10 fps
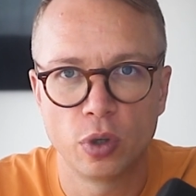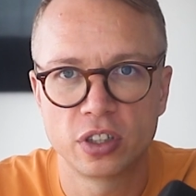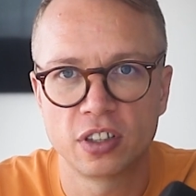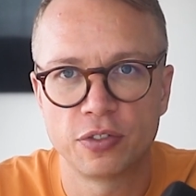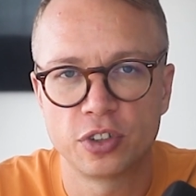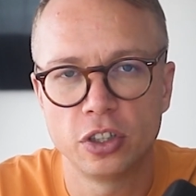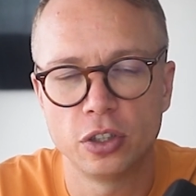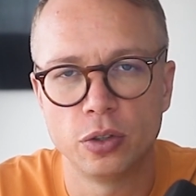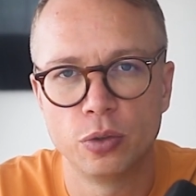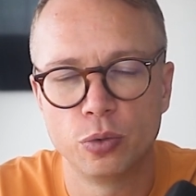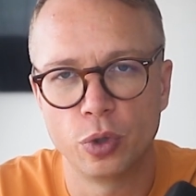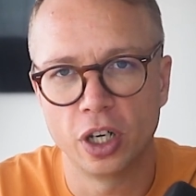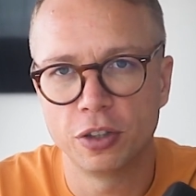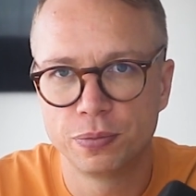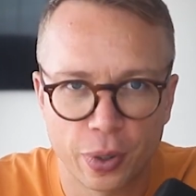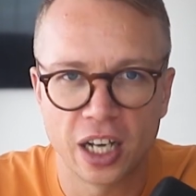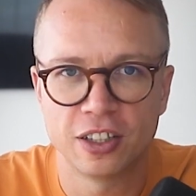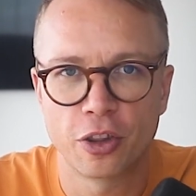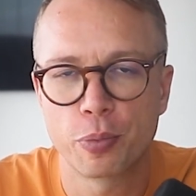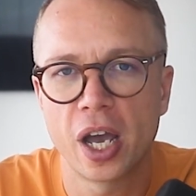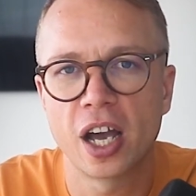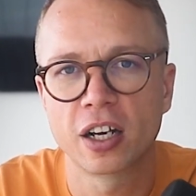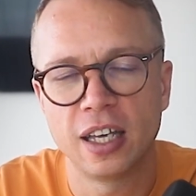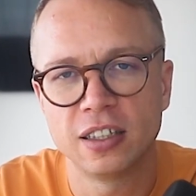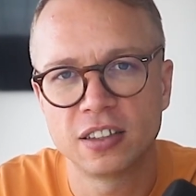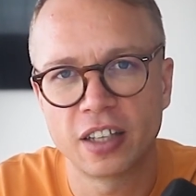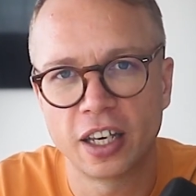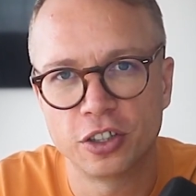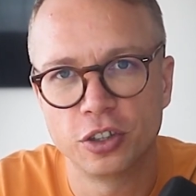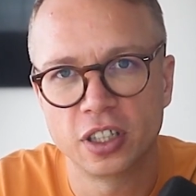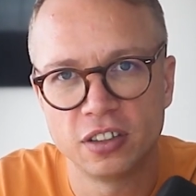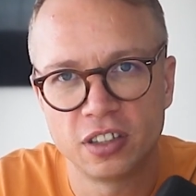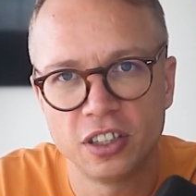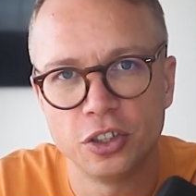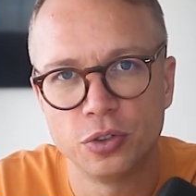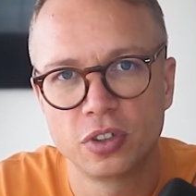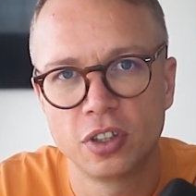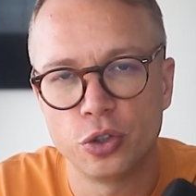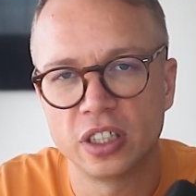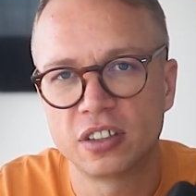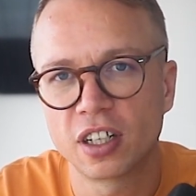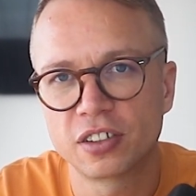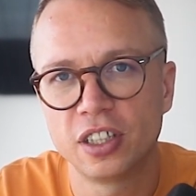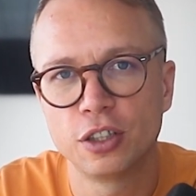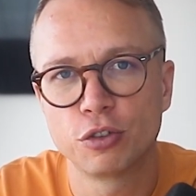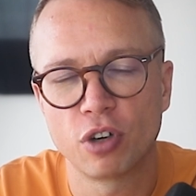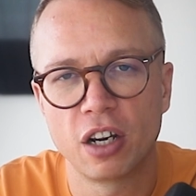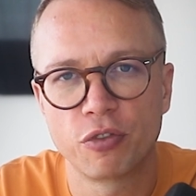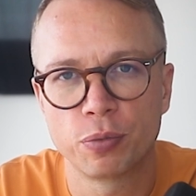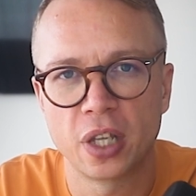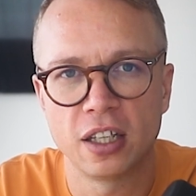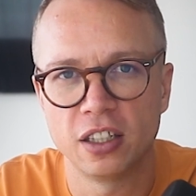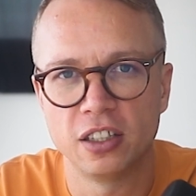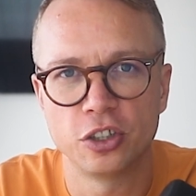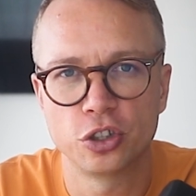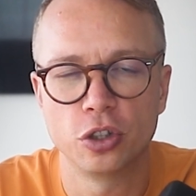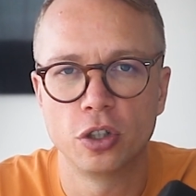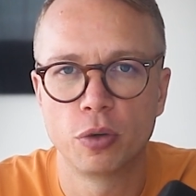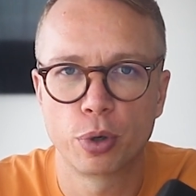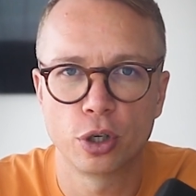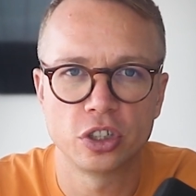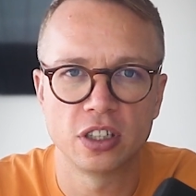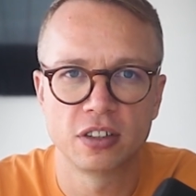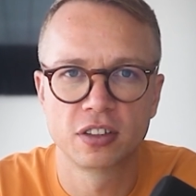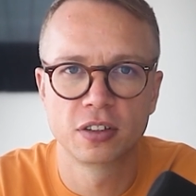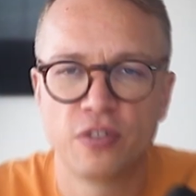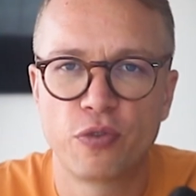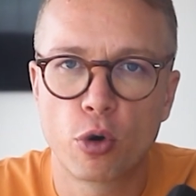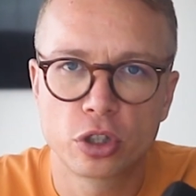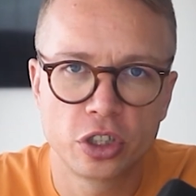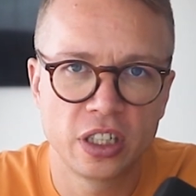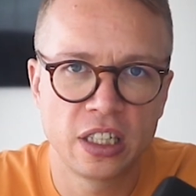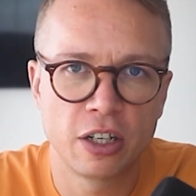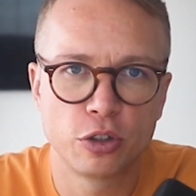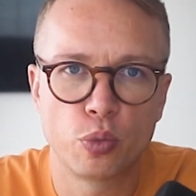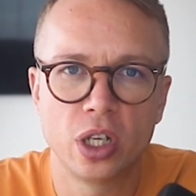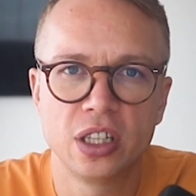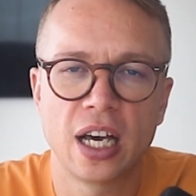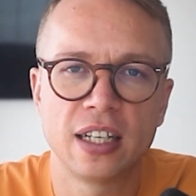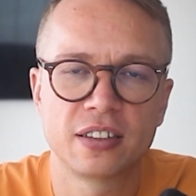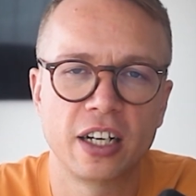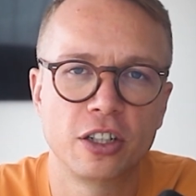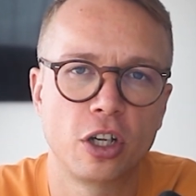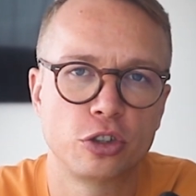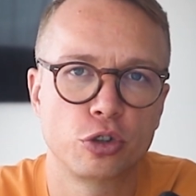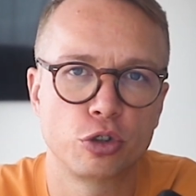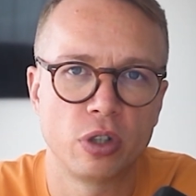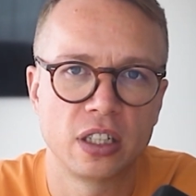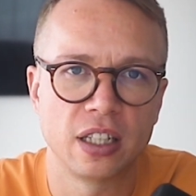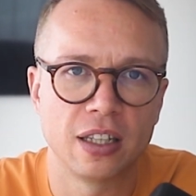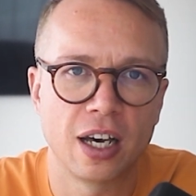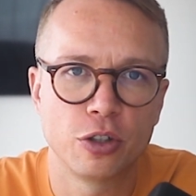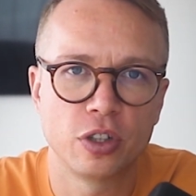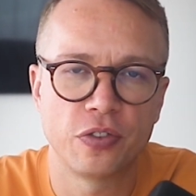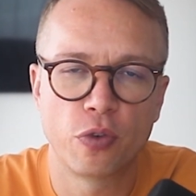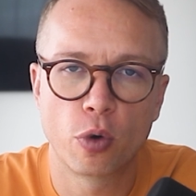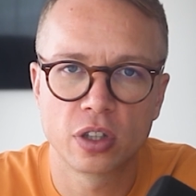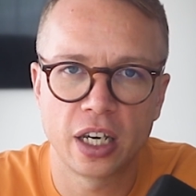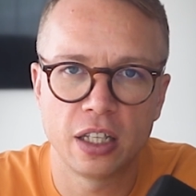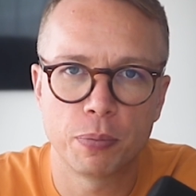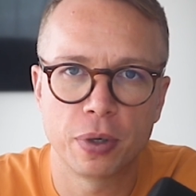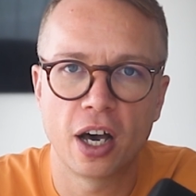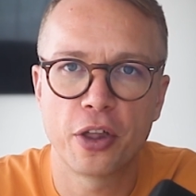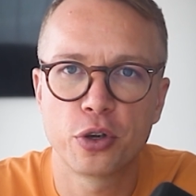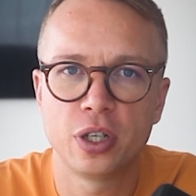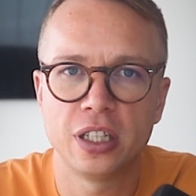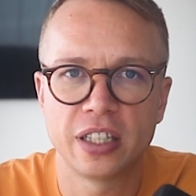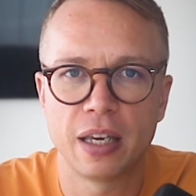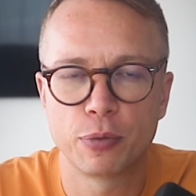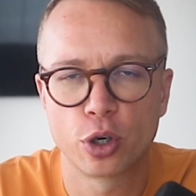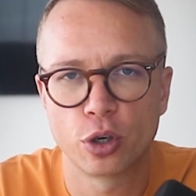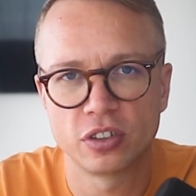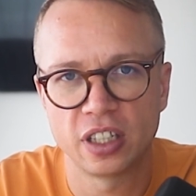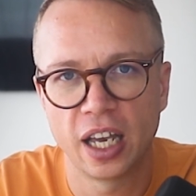what's left to do? Well, buy another pack. And the cycle continues. You get sucked in right from that initial purchase. Unfortunately, there is one last psychological trick that not only Fortnite, but other in-game currency